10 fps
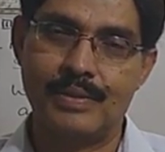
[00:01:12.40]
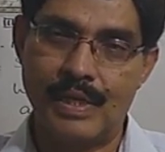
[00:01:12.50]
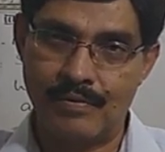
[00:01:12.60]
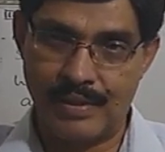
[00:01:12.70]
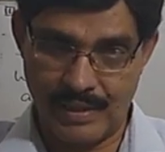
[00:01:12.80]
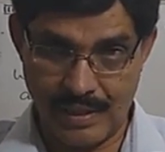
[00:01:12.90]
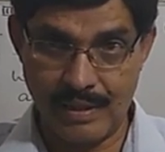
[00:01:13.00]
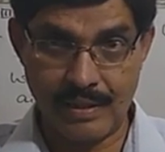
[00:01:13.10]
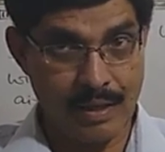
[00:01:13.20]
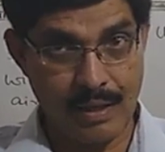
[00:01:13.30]
We have
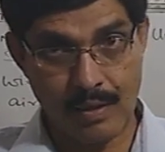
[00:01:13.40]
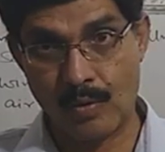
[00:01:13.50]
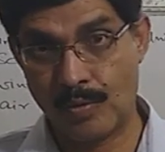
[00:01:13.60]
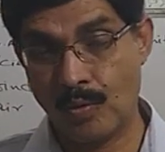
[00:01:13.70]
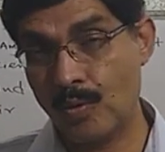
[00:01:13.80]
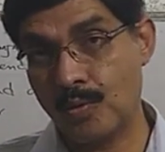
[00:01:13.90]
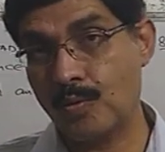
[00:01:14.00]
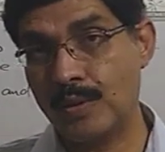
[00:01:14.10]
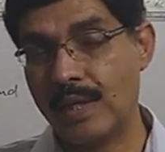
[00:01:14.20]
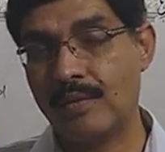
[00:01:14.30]
air around,
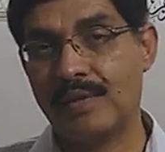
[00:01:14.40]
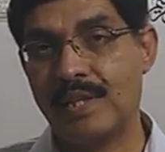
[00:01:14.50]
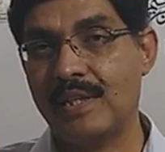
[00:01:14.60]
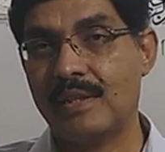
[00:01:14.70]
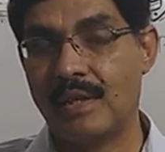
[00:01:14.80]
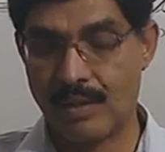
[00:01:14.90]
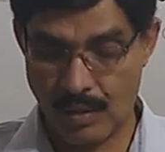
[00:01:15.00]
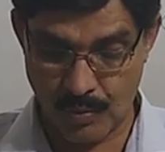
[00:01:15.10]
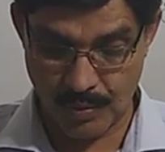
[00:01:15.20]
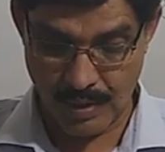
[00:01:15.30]
although we have air
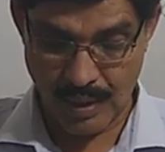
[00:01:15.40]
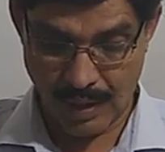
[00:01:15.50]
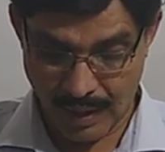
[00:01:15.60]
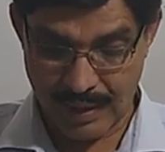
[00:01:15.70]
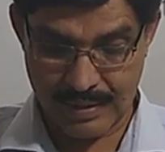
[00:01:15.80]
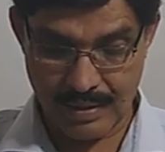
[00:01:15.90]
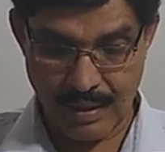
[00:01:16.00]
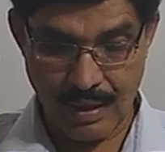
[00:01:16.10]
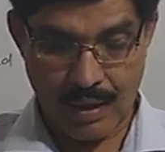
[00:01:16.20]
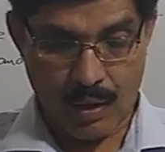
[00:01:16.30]
around us.
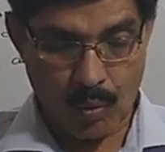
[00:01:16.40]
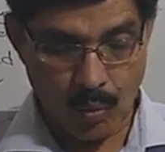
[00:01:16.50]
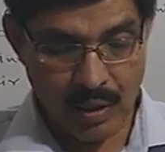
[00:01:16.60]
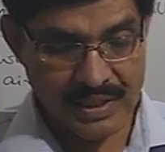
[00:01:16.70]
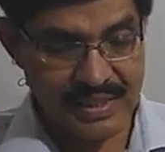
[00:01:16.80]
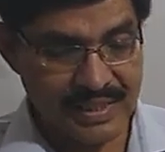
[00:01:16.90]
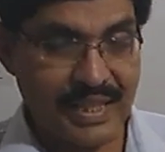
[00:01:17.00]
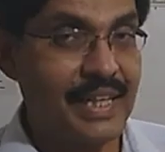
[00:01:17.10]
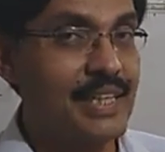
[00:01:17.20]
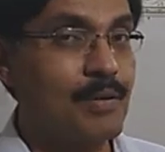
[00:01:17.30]
What is
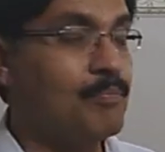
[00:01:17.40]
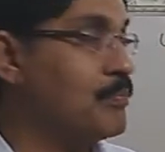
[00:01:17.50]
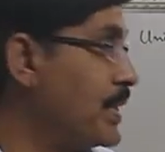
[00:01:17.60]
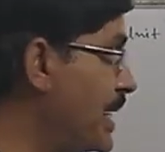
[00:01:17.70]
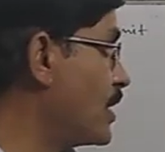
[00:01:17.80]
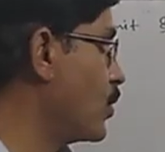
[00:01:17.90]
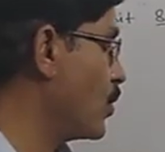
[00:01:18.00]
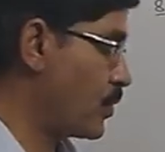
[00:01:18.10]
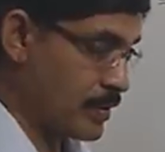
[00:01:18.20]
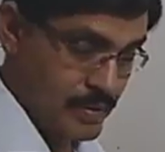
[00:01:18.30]
air made of?